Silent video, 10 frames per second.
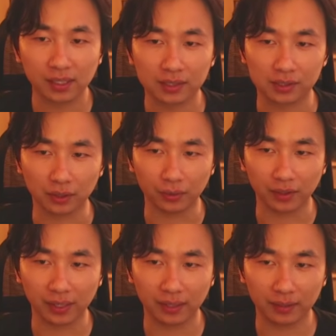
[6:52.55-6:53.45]
so
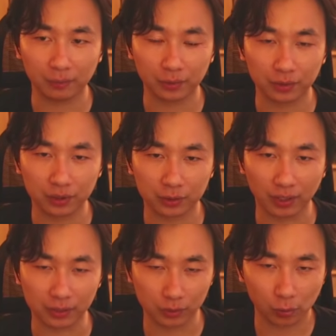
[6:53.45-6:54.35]
they will usually try
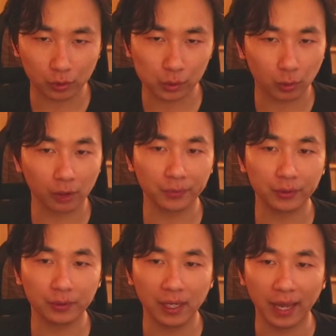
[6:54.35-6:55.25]
to swarm you